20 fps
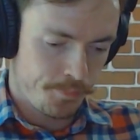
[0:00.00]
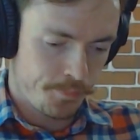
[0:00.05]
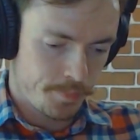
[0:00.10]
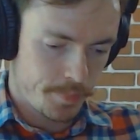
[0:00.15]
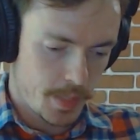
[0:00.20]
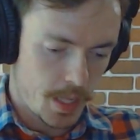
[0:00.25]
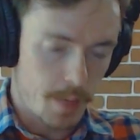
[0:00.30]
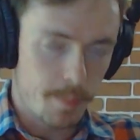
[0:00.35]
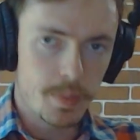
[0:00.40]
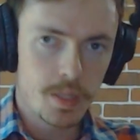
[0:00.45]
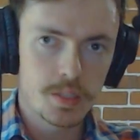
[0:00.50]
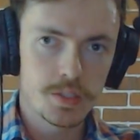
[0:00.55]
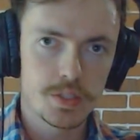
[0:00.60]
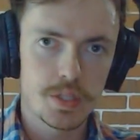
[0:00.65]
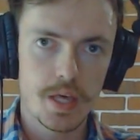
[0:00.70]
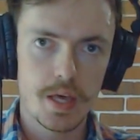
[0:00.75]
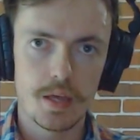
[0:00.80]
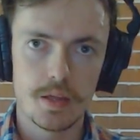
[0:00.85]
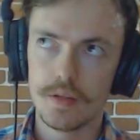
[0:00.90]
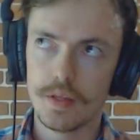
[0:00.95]
it means
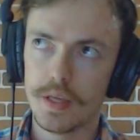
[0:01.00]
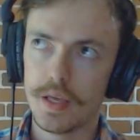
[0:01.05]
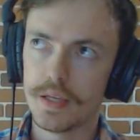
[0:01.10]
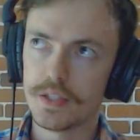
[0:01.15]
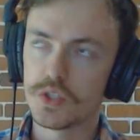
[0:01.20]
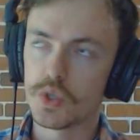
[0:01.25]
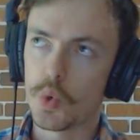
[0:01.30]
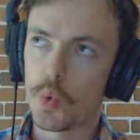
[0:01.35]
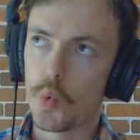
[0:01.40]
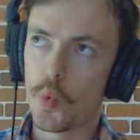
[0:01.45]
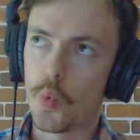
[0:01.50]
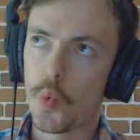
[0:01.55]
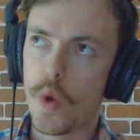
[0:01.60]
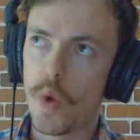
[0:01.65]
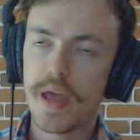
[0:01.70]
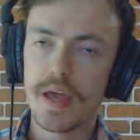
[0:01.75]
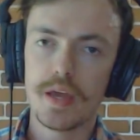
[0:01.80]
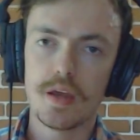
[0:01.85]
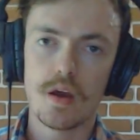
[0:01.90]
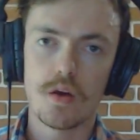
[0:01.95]
that it's a
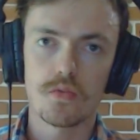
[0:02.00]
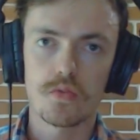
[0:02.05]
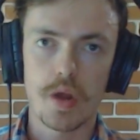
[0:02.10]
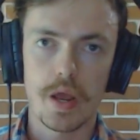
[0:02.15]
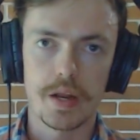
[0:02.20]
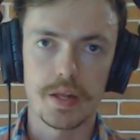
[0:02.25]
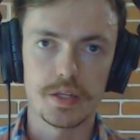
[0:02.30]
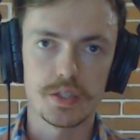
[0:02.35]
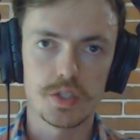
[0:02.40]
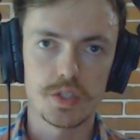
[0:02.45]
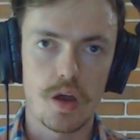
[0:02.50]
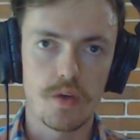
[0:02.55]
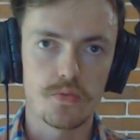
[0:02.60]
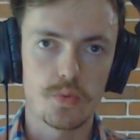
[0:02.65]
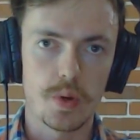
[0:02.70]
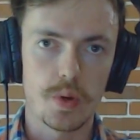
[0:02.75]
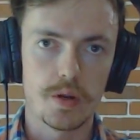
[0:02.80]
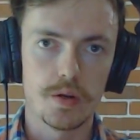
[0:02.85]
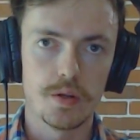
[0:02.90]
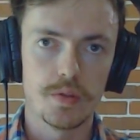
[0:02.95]
way of writing
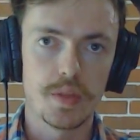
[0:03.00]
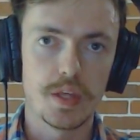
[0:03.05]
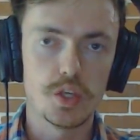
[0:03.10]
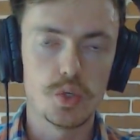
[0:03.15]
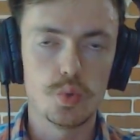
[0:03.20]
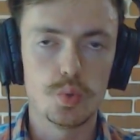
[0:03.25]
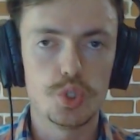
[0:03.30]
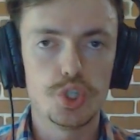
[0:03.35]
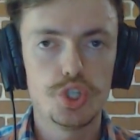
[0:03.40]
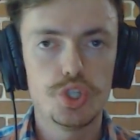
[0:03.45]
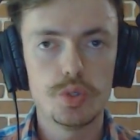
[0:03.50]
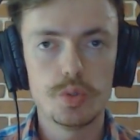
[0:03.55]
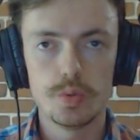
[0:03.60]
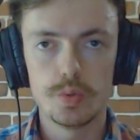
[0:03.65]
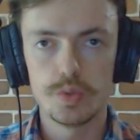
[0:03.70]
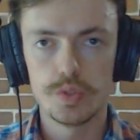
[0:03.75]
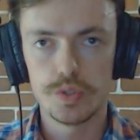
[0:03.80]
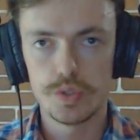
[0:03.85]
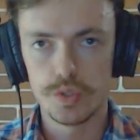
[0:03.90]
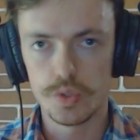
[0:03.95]
software that you
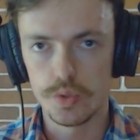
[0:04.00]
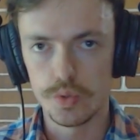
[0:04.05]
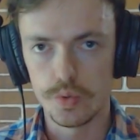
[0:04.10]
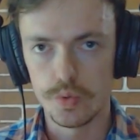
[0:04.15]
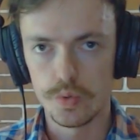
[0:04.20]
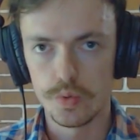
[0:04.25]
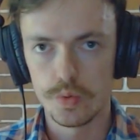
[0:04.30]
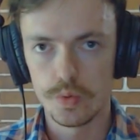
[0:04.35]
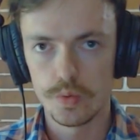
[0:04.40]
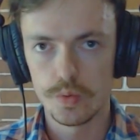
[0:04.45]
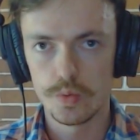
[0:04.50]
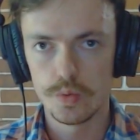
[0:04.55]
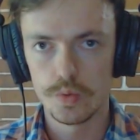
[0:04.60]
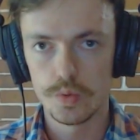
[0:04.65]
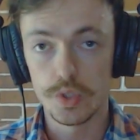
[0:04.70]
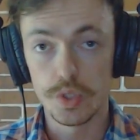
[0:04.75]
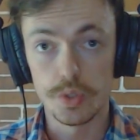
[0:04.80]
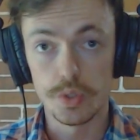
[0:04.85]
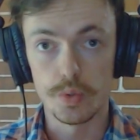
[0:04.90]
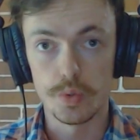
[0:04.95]
choose to
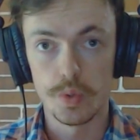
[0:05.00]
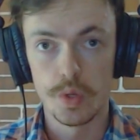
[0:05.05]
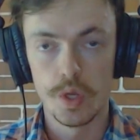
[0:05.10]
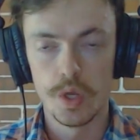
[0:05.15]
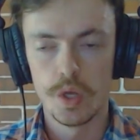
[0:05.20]
do.